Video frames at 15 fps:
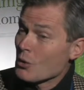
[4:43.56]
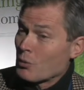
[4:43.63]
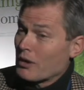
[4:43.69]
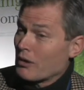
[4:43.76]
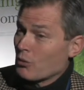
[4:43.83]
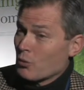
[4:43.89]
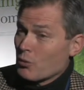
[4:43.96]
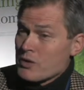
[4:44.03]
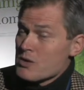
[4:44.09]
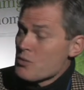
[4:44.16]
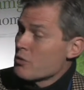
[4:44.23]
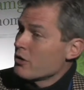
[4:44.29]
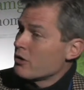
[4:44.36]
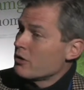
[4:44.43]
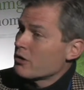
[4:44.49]
Well, we
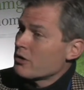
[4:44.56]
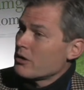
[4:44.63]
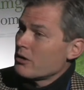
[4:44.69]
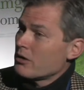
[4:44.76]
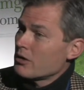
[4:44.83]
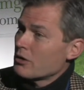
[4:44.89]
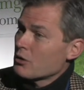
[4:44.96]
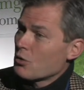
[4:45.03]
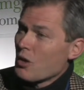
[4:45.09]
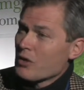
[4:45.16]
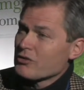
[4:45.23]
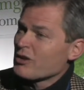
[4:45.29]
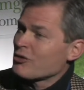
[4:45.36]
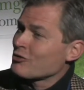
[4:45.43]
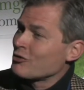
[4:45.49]
work
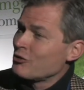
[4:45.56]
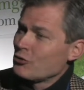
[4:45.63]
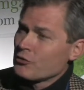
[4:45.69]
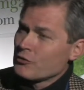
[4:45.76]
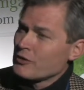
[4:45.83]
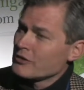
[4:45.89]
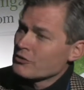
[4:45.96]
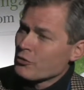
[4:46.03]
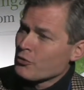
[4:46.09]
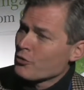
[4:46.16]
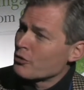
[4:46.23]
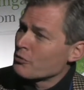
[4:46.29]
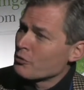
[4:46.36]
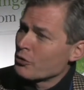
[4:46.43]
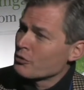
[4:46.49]
quasi exclusively in the
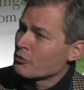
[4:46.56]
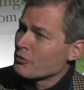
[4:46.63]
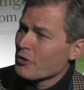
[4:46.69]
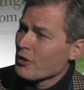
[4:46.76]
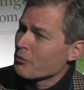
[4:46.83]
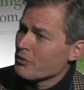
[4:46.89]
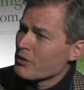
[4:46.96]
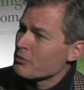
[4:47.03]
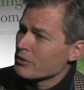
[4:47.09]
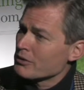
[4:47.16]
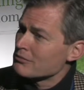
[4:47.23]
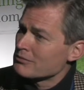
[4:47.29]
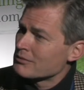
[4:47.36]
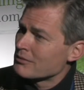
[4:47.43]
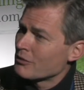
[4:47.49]
third world with young people.